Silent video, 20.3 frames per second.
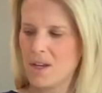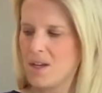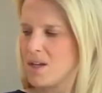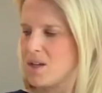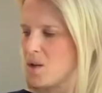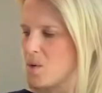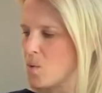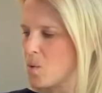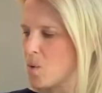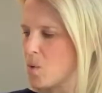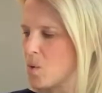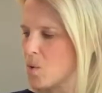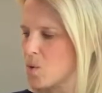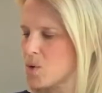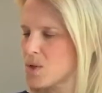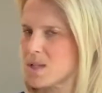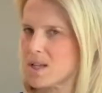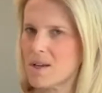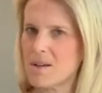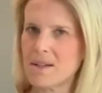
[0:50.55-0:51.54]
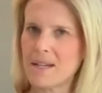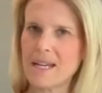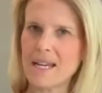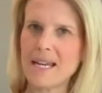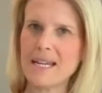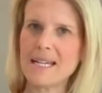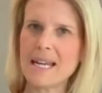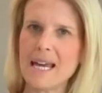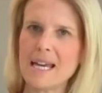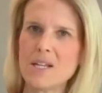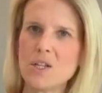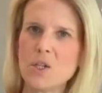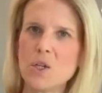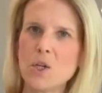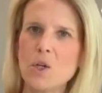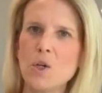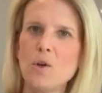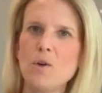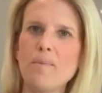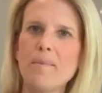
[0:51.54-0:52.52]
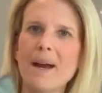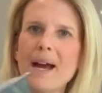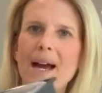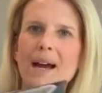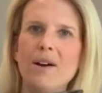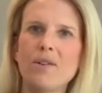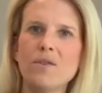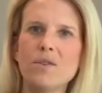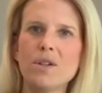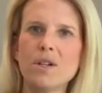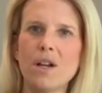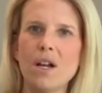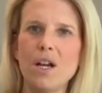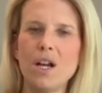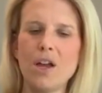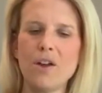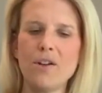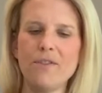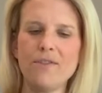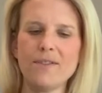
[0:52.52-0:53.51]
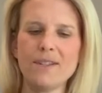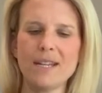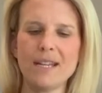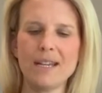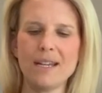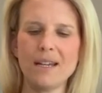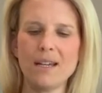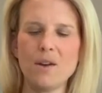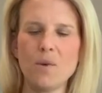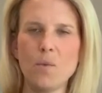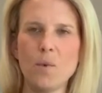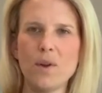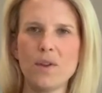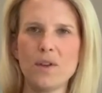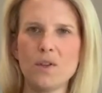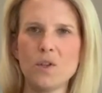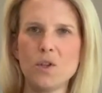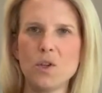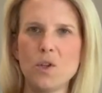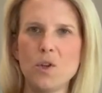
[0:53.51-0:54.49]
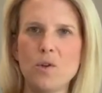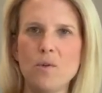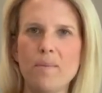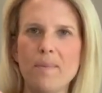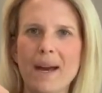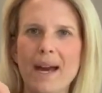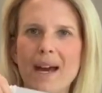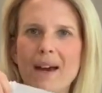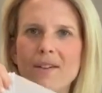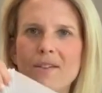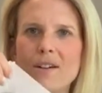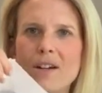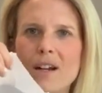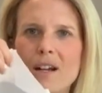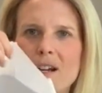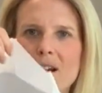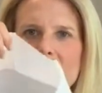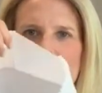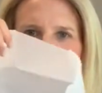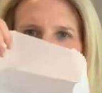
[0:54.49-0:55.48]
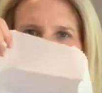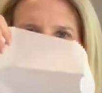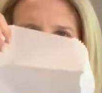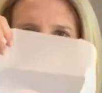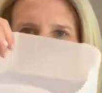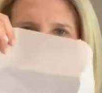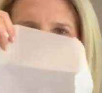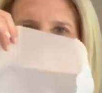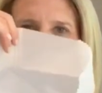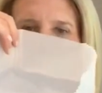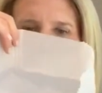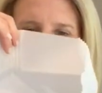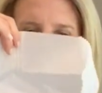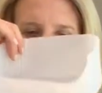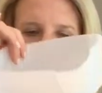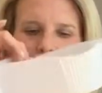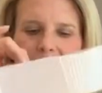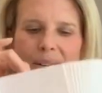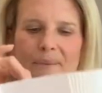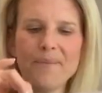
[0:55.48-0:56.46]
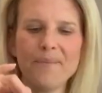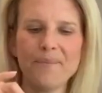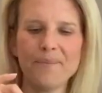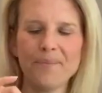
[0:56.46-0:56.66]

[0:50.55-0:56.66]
You will also need a 2-pound loaf tin with a 2-pound loaf tin liner,